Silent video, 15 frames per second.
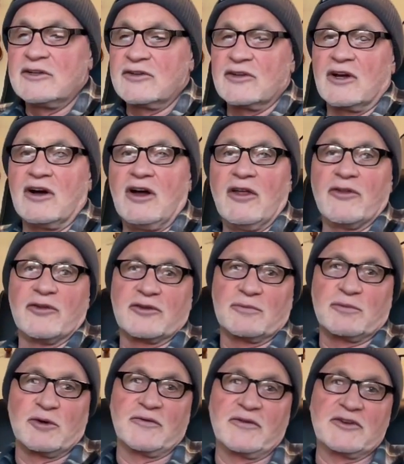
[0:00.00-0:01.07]
All those are
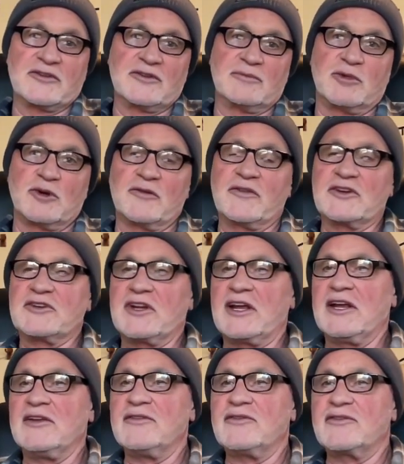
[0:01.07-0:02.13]
perfect
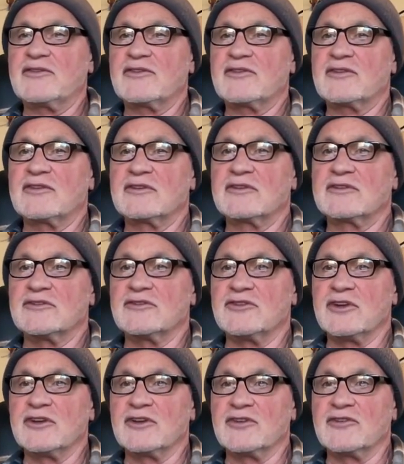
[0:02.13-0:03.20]
eighths.
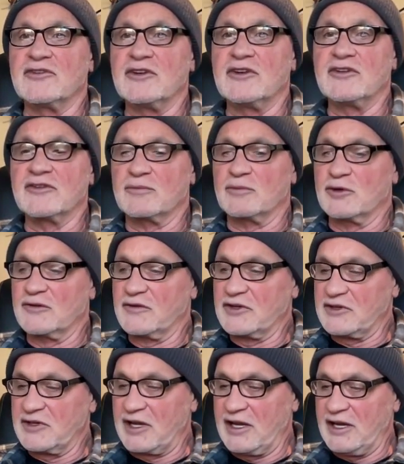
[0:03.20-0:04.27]
G to G is a
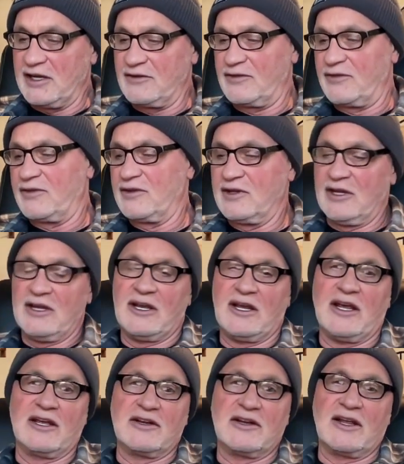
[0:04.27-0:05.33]
perfect eighth.
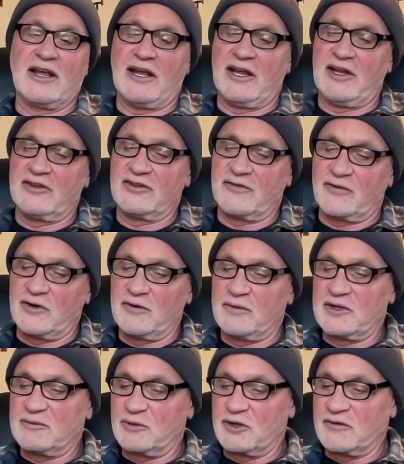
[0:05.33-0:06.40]
A to A is a
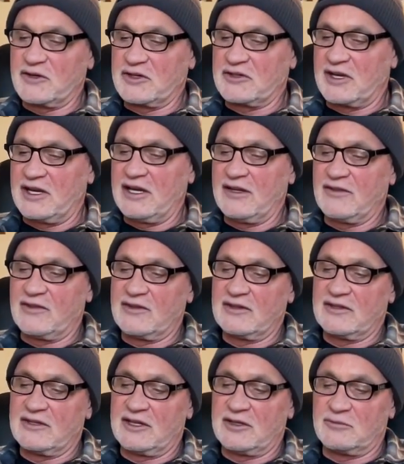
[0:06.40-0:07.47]
perfect eighth.
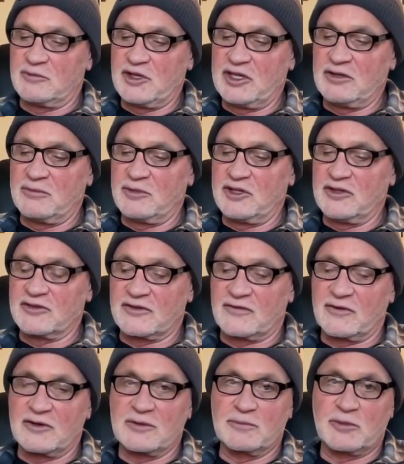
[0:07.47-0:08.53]
And B to B is a
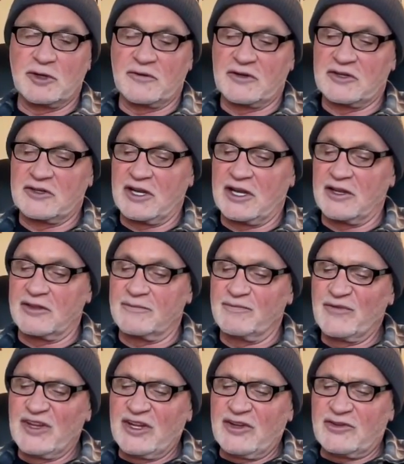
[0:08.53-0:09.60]
perfect eighth.
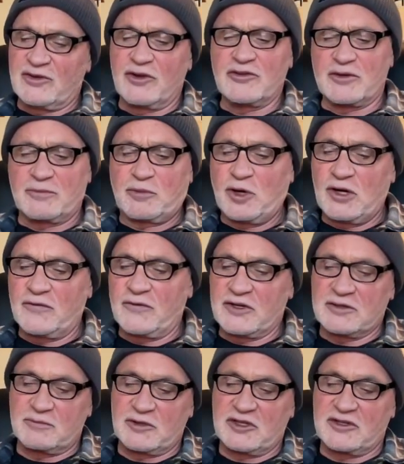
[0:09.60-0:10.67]
So those are
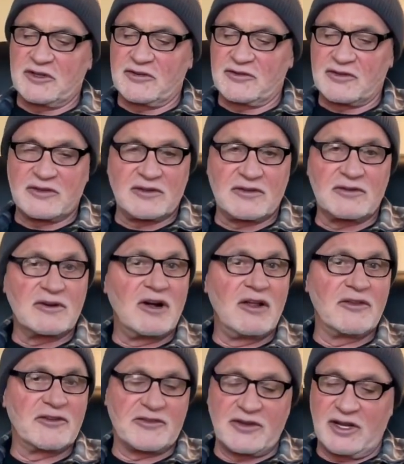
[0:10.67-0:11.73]
perfect because they're all
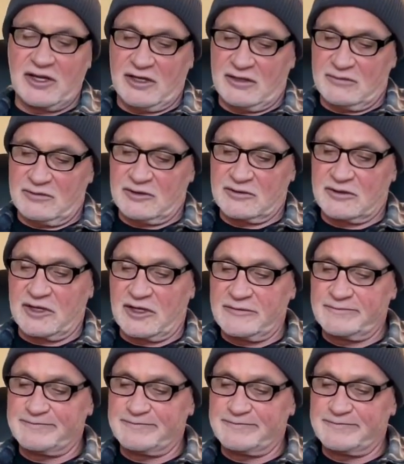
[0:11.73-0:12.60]
the same, okay?